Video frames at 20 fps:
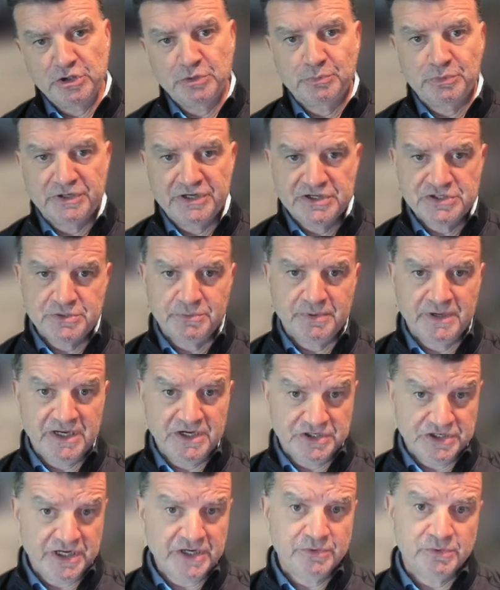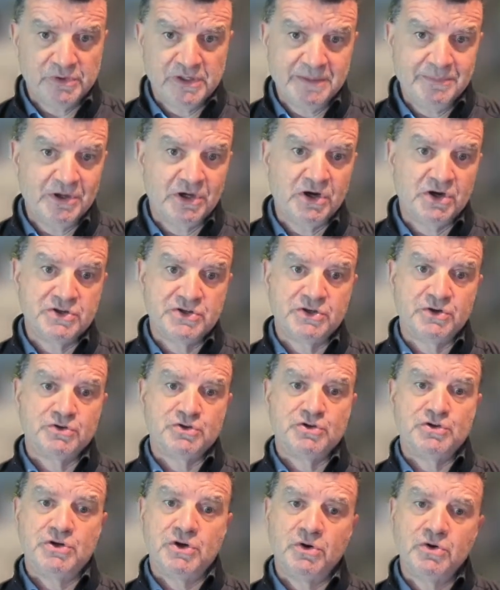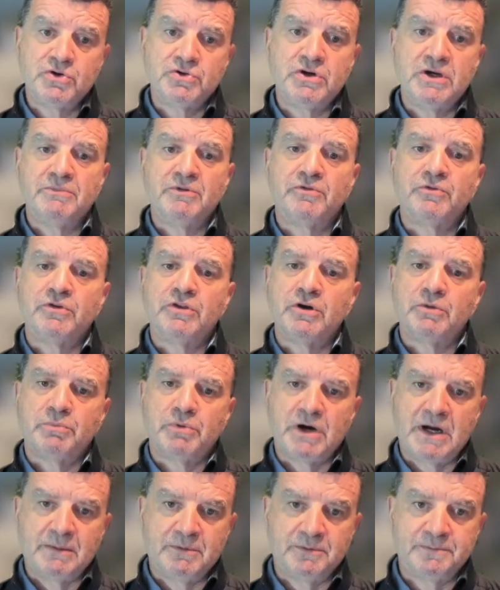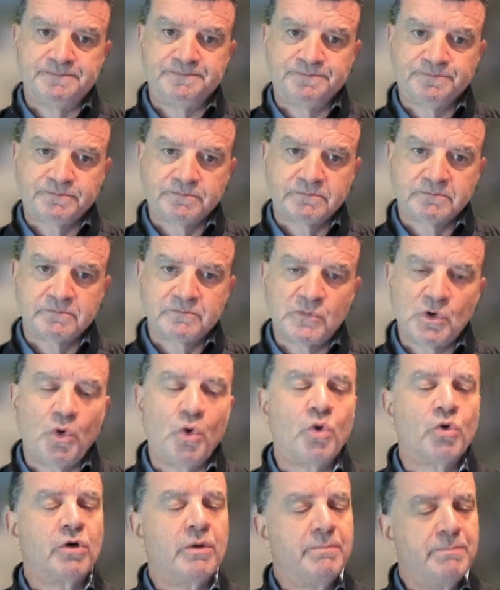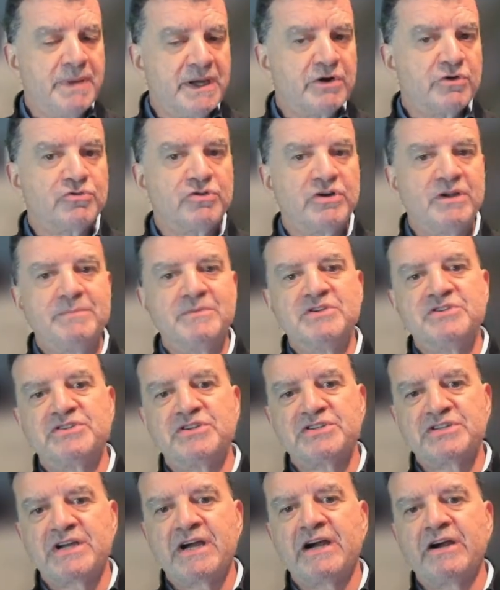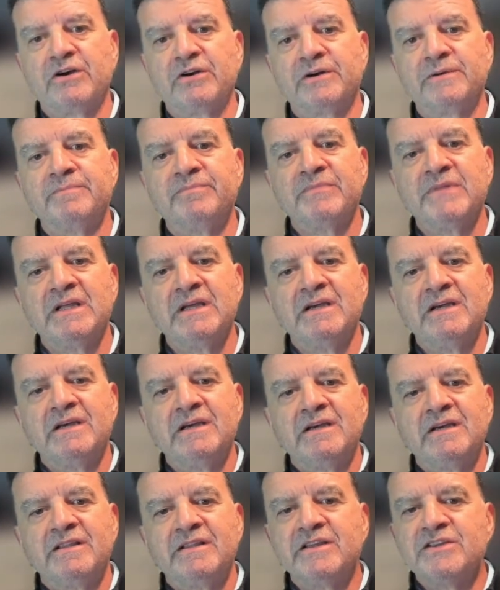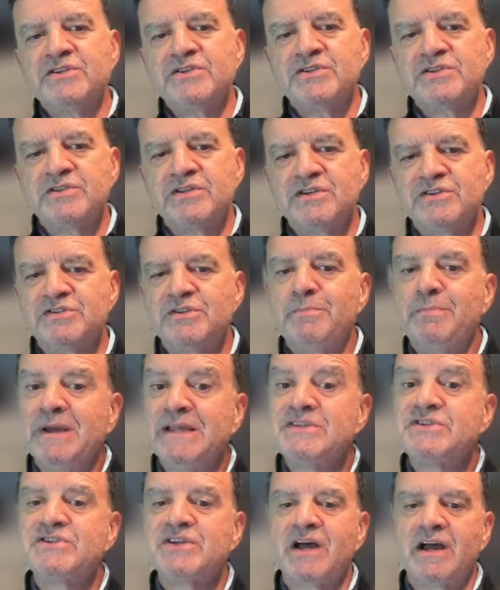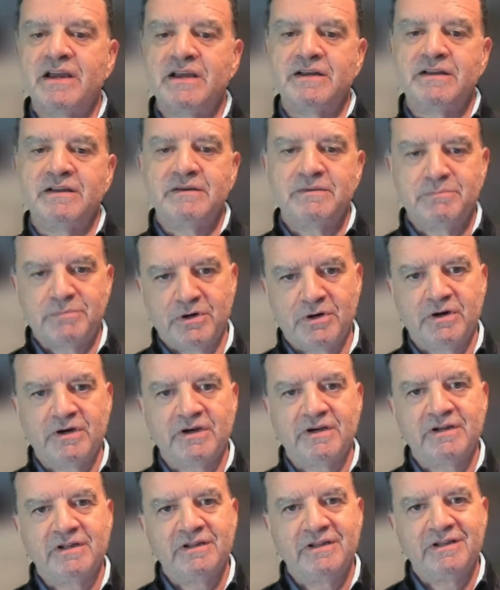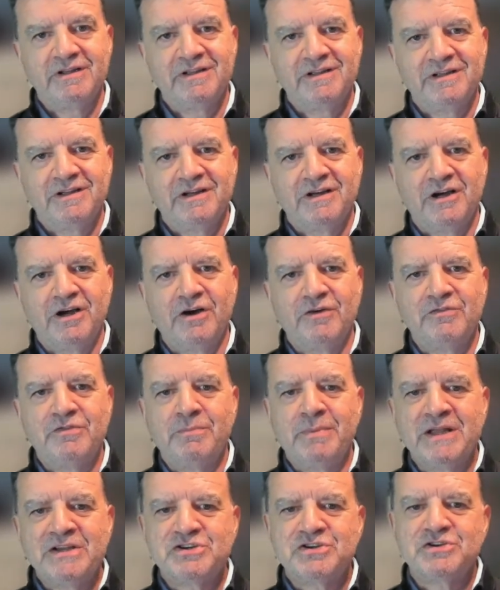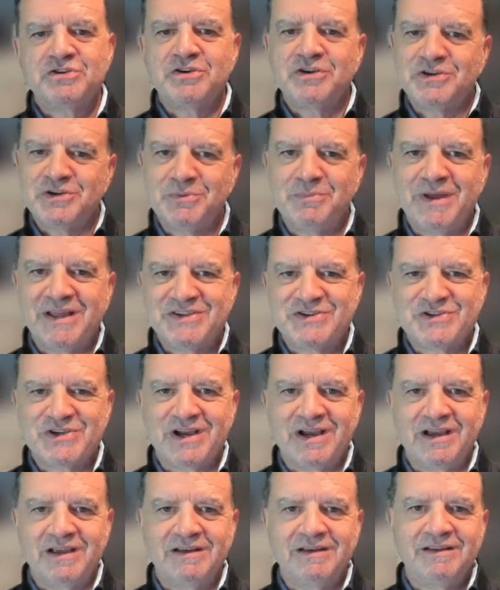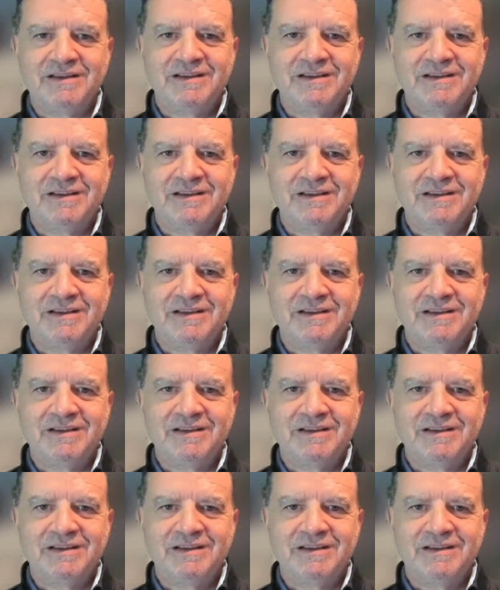to participate, generally because there's no treatment for their problem or a better treatment is desired. This is the bedside part of the bench to bedside